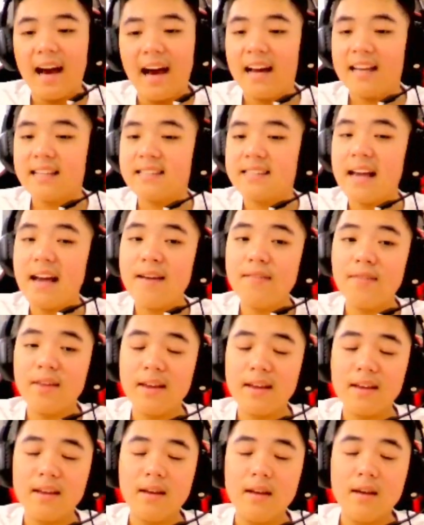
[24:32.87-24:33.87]

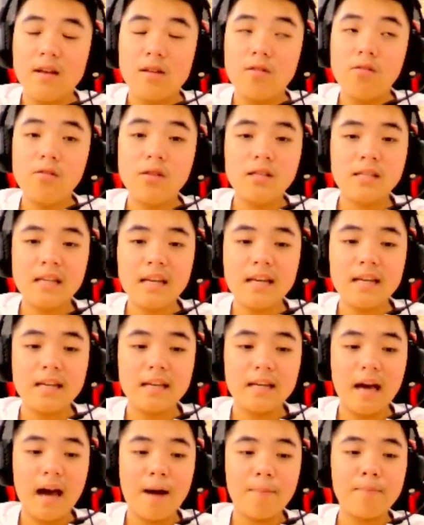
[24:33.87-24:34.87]
Exciting to
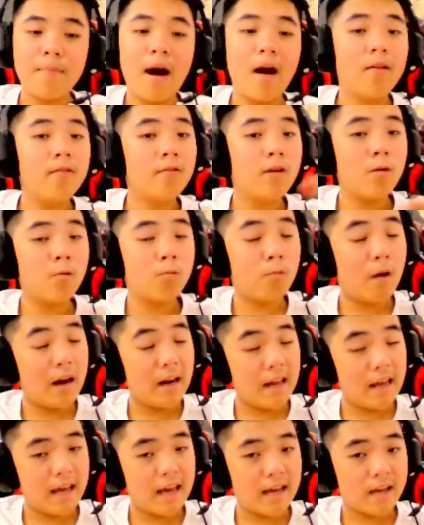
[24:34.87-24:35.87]
see about the
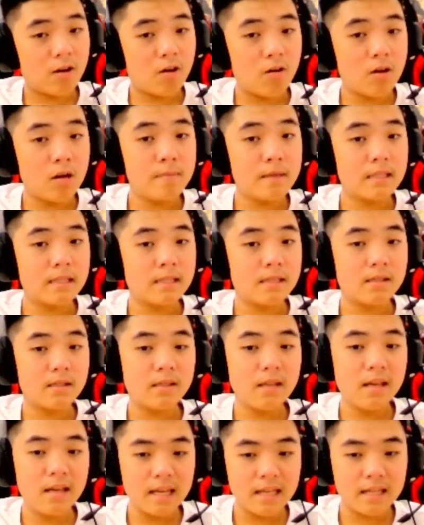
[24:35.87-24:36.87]
what economics
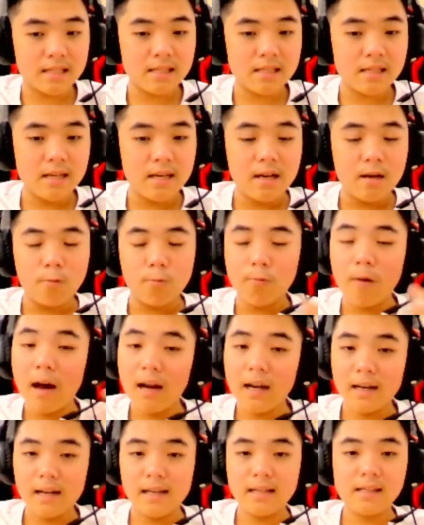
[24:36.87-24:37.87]
is,
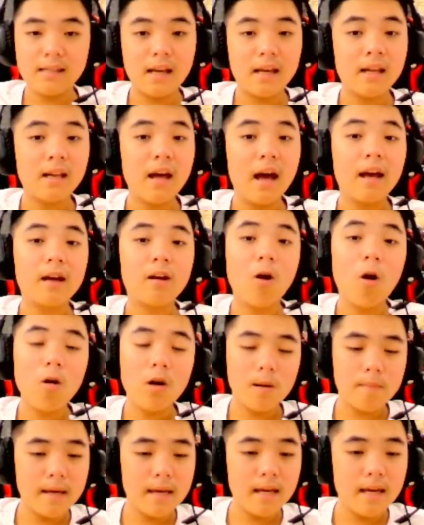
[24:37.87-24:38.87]
what is an
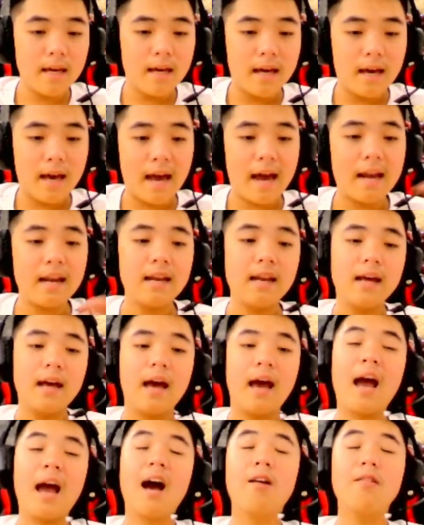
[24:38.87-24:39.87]
economy, and
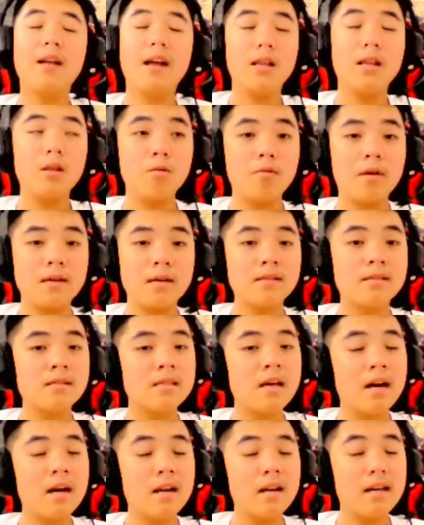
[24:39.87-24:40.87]
how that you can
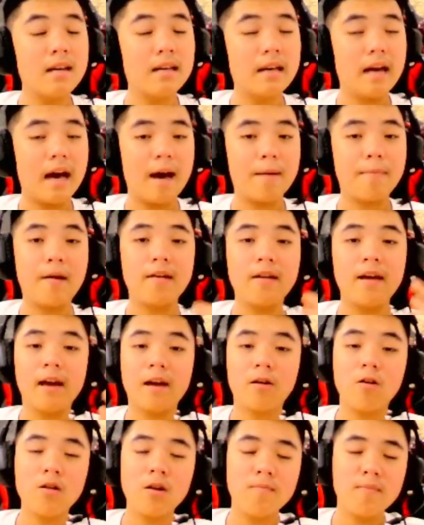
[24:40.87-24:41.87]
study about the
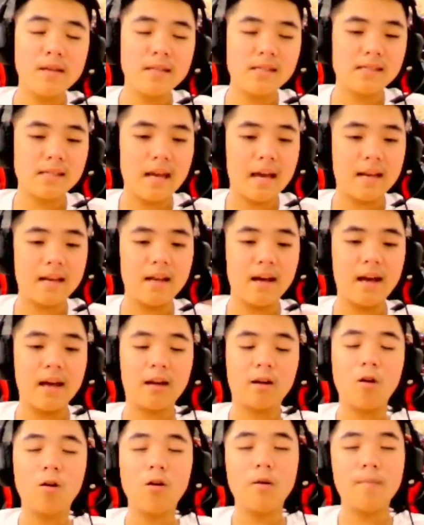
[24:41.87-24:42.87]
economics and the
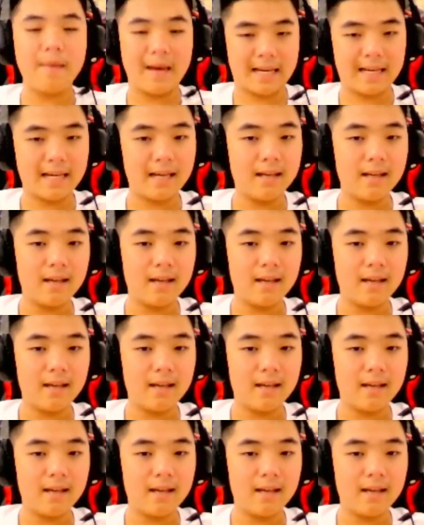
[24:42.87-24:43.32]
economic.